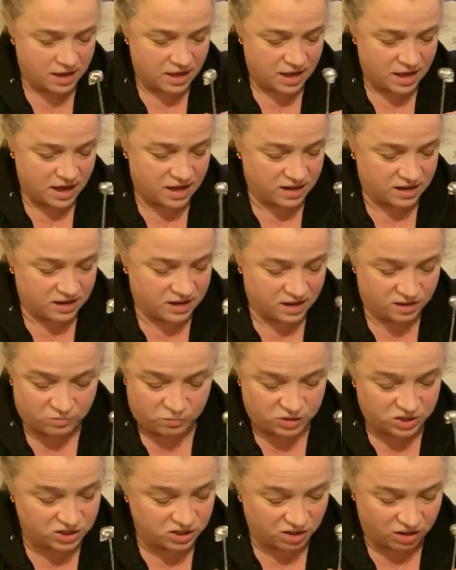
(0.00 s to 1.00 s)
and we
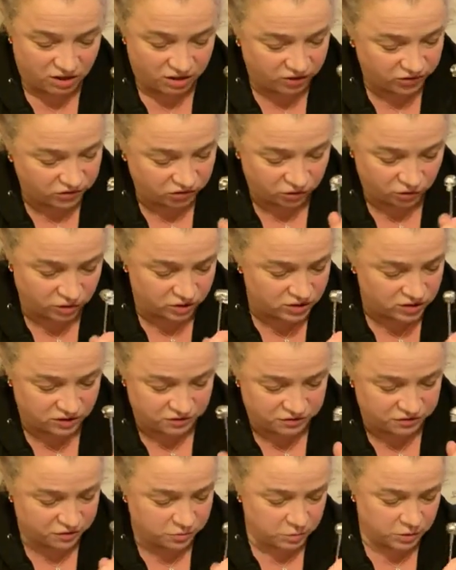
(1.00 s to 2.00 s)
saw all sorts of
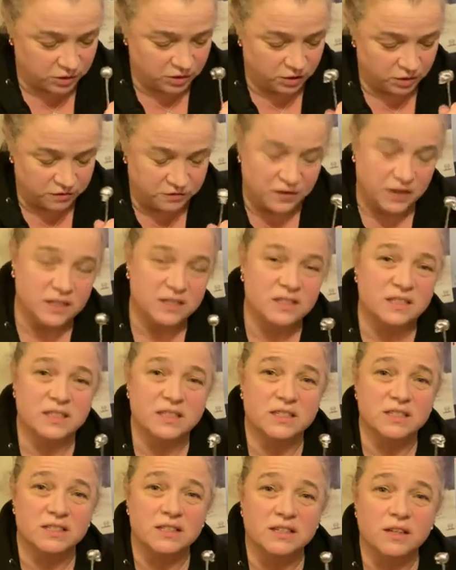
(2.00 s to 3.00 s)
familiar
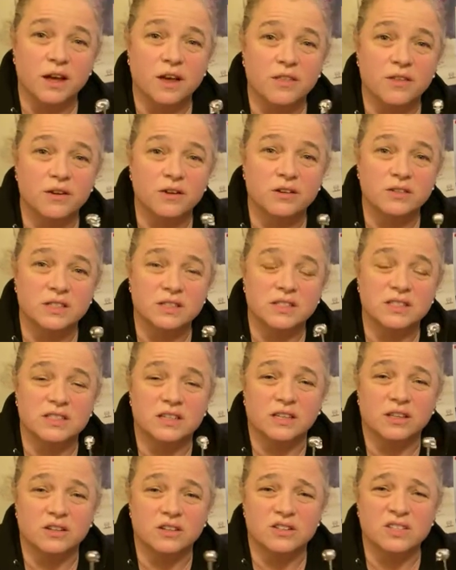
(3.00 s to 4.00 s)
faces and other
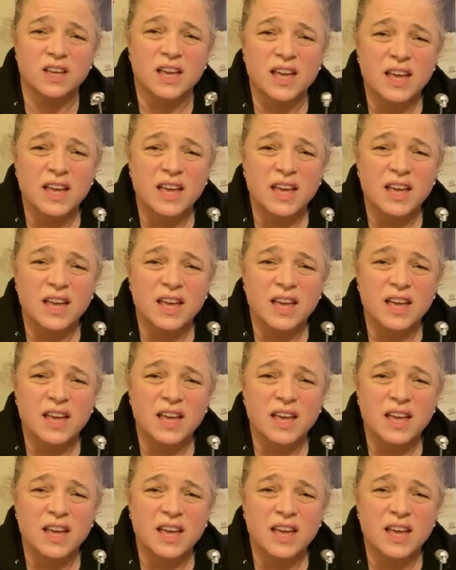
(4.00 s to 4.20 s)
distillers,